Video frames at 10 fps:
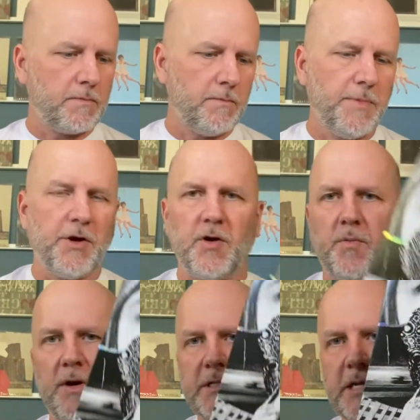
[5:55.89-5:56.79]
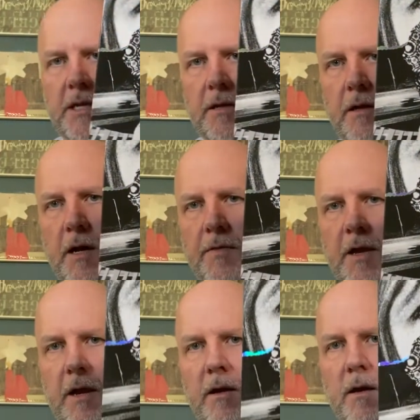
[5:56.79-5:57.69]
mirrored printing on
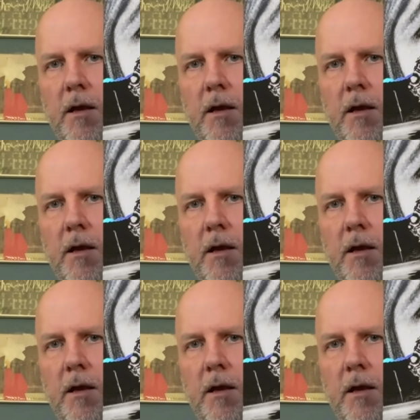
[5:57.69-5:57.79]
there.